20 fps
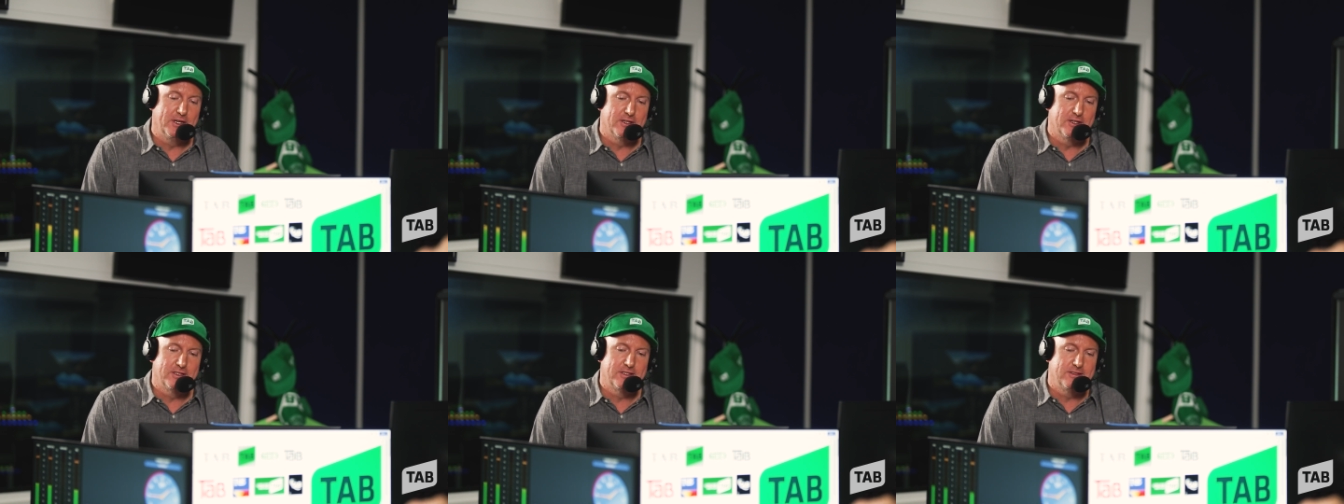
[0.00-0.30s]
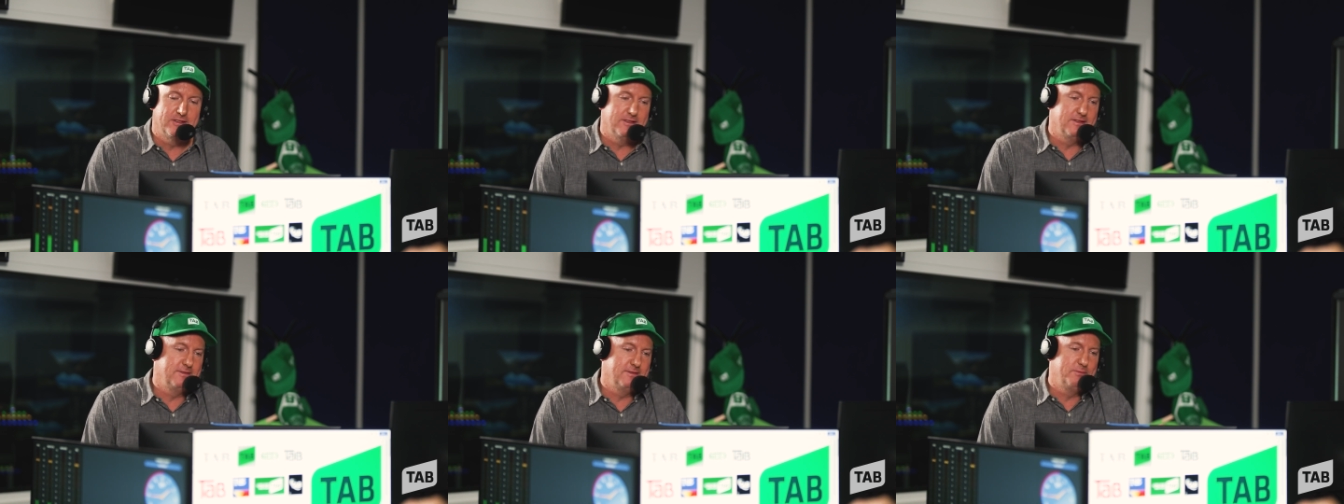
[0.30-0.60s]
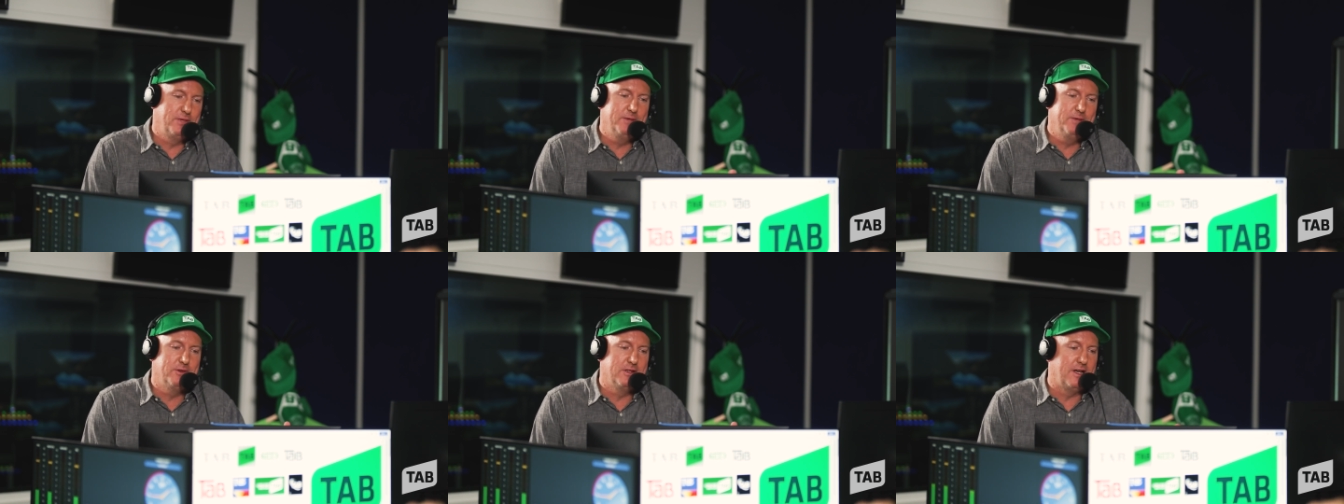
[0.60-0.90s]
because
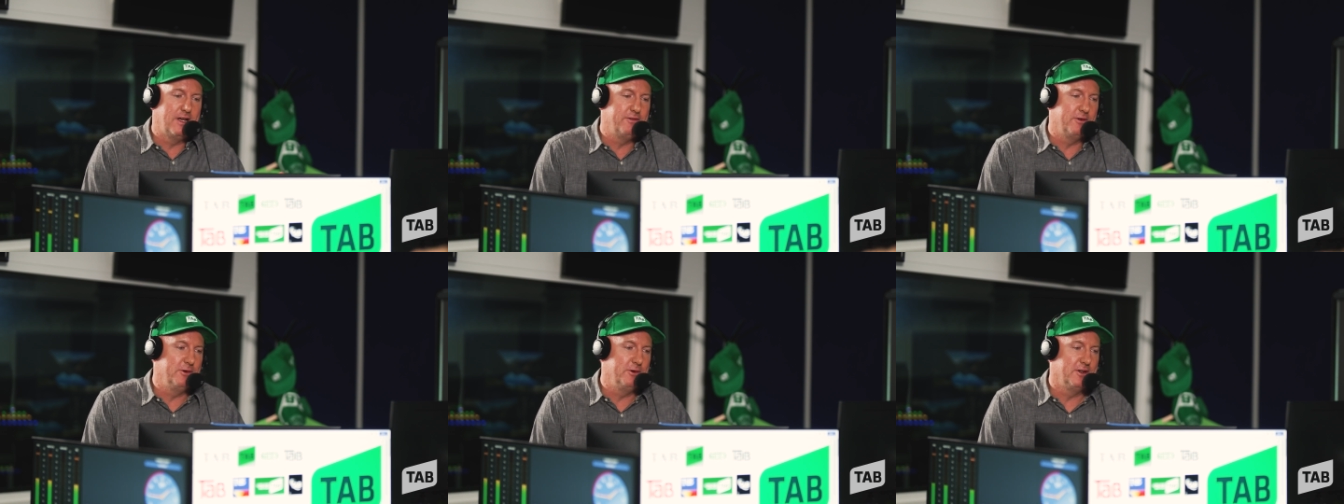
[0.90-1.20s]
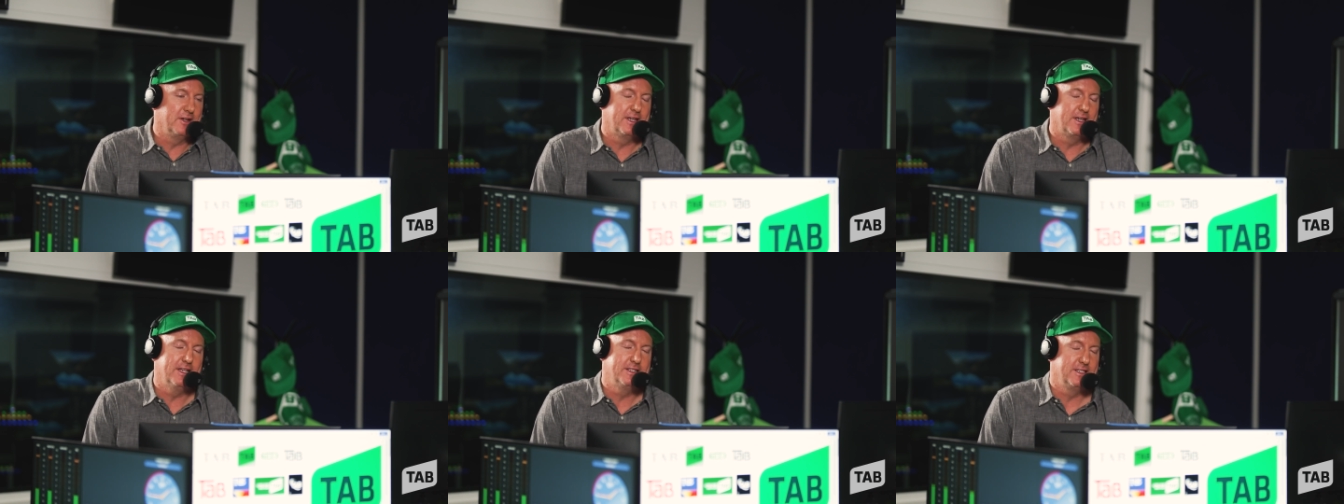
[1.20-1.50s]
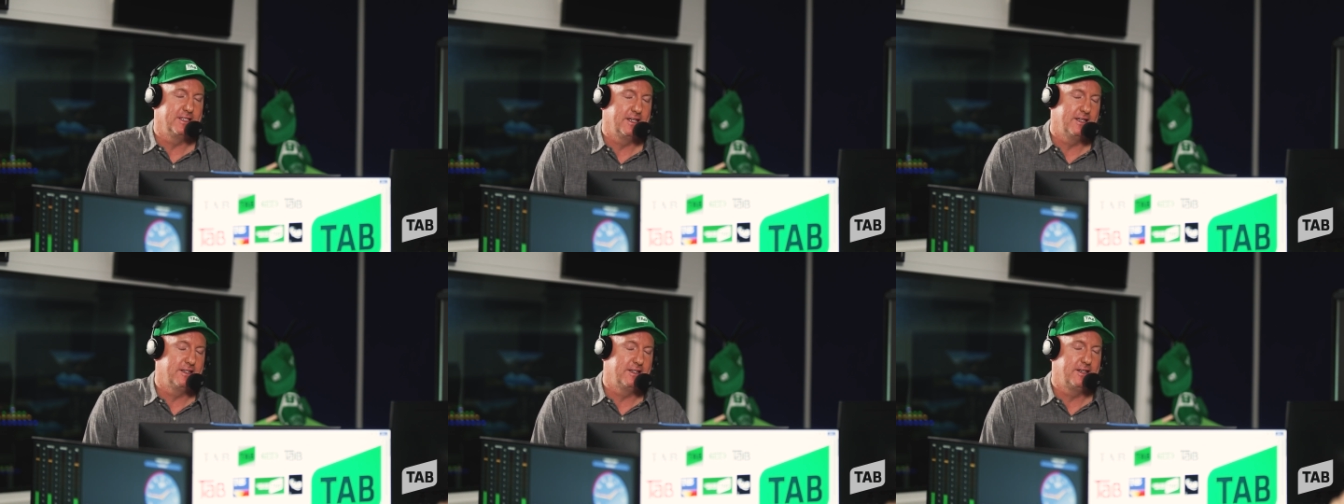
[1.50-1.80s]
people love it when I guess
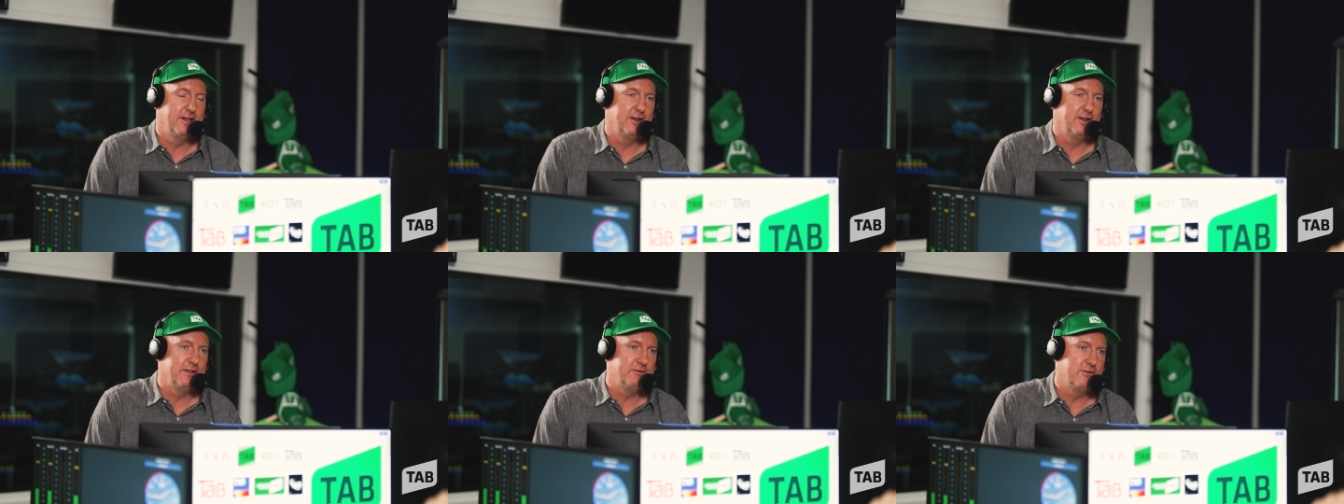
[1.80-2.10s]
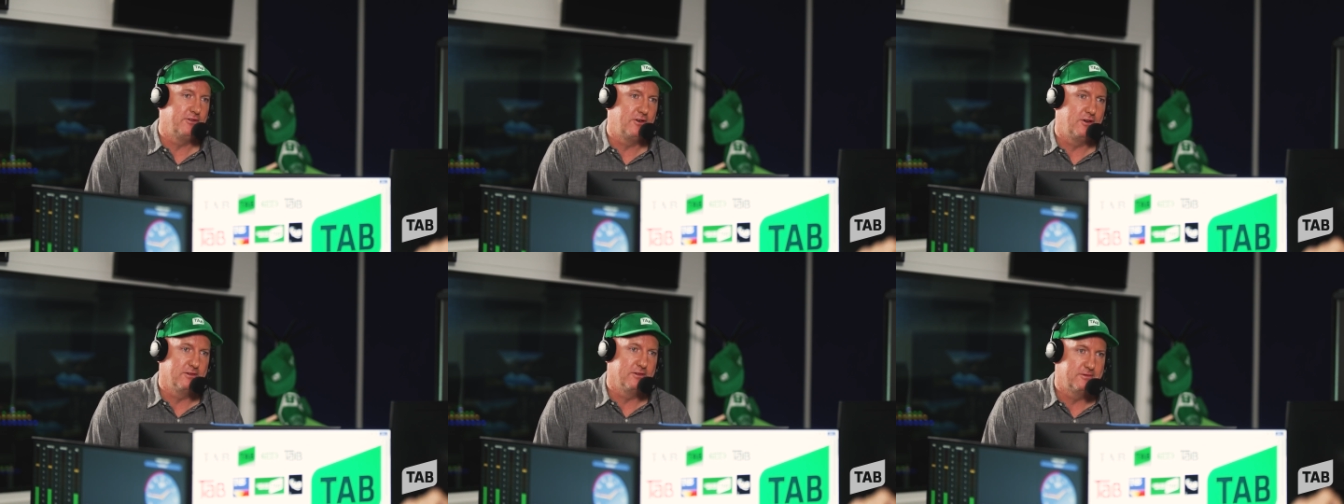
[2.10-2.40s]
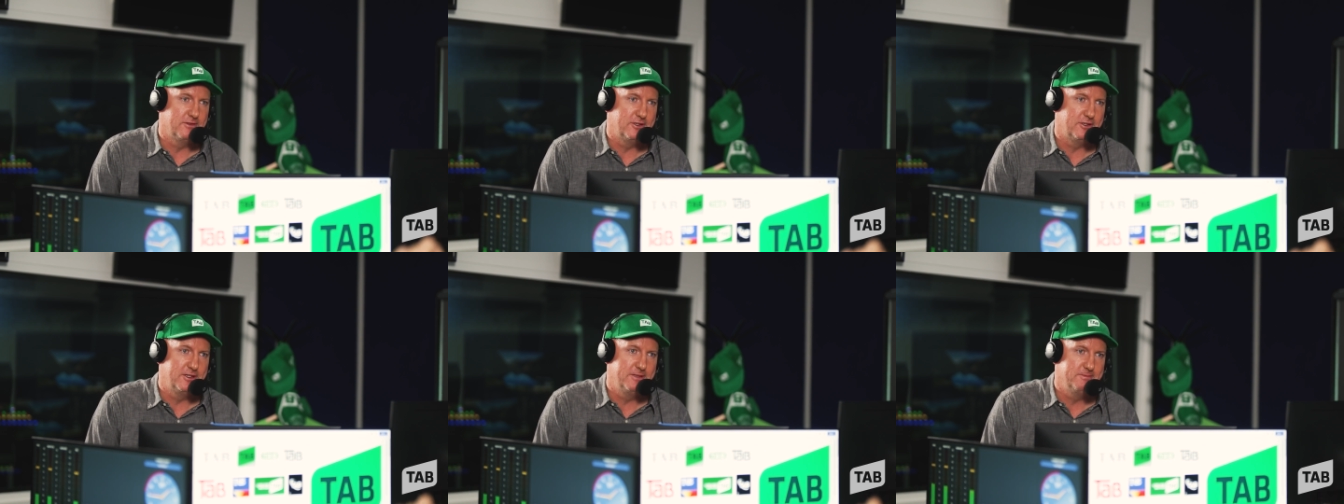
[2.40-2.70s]
and get it totally wrong,
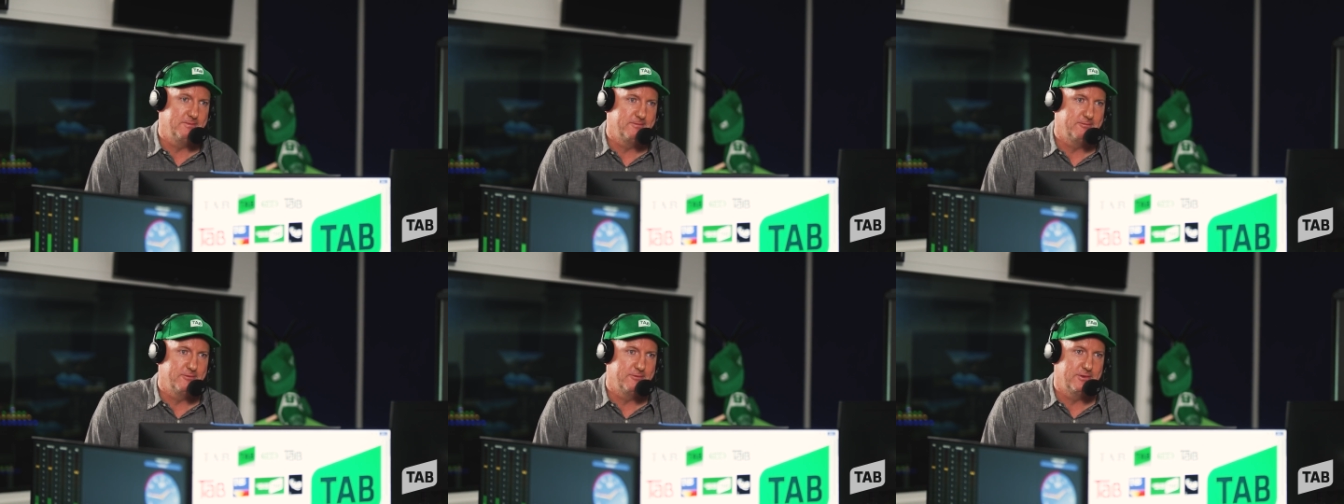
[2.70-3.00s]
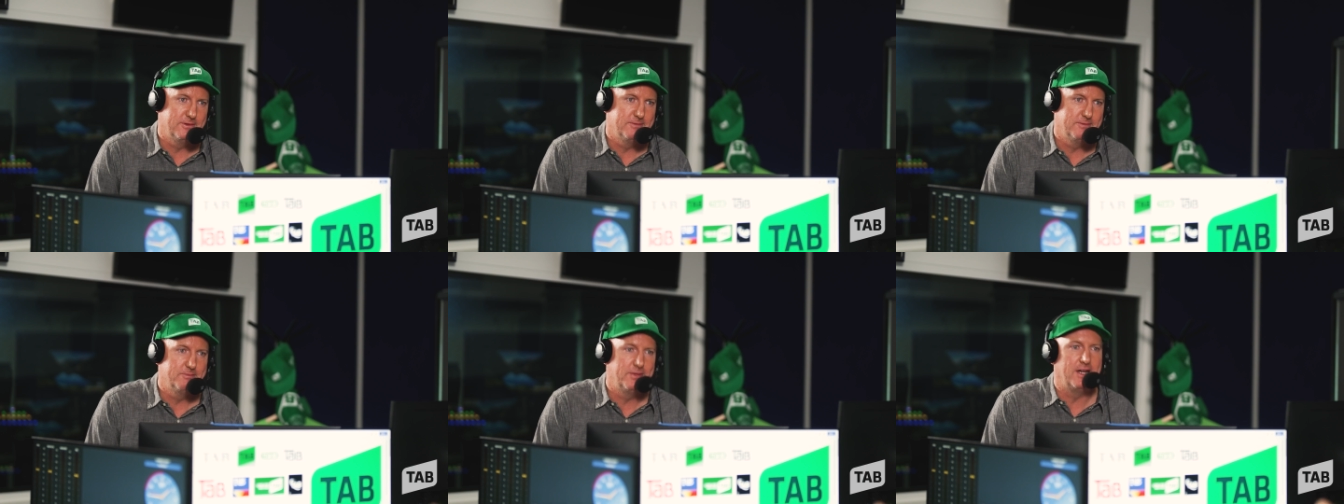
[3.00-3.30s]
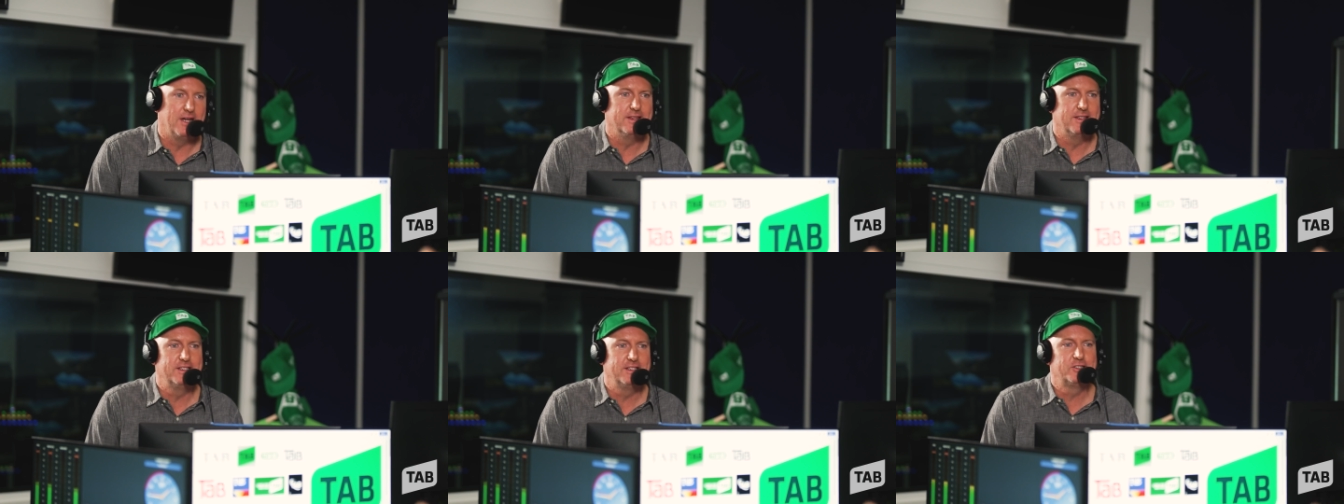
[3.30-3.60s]
right?
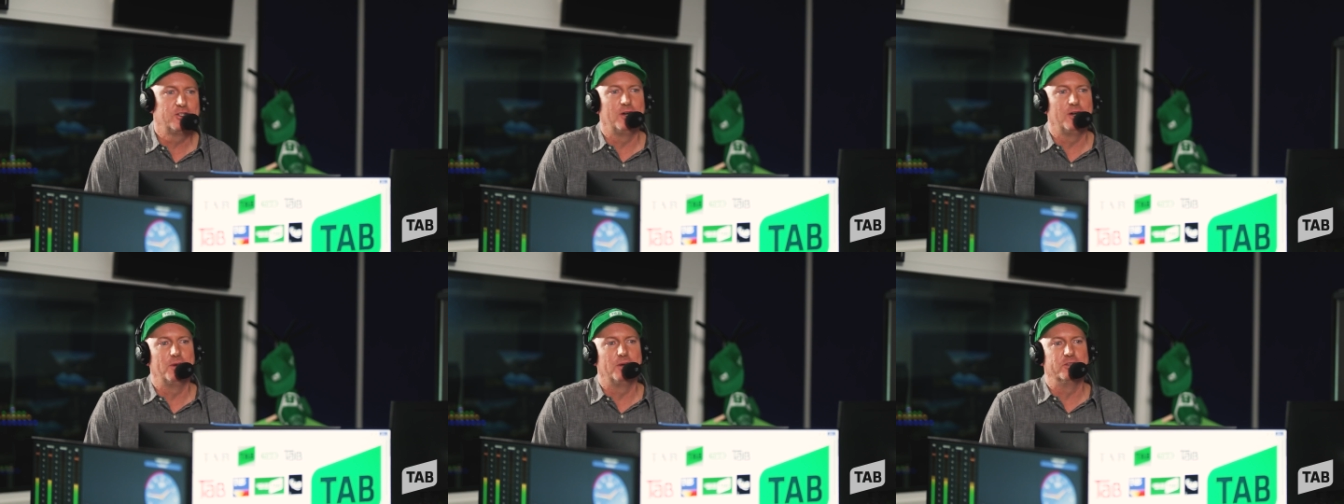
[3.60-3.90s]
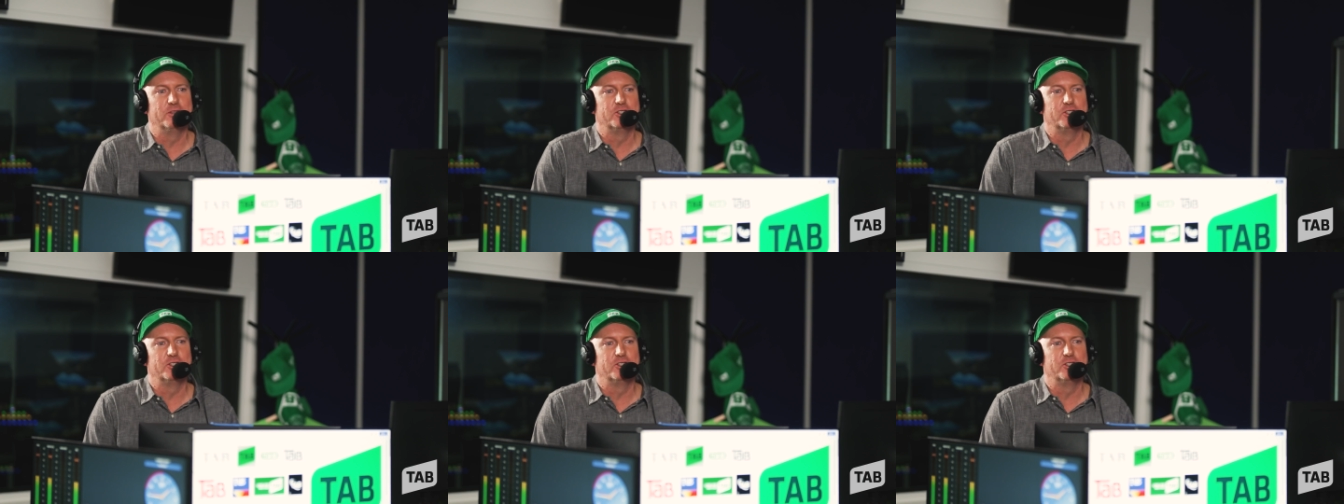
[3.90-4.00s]
But this time I'm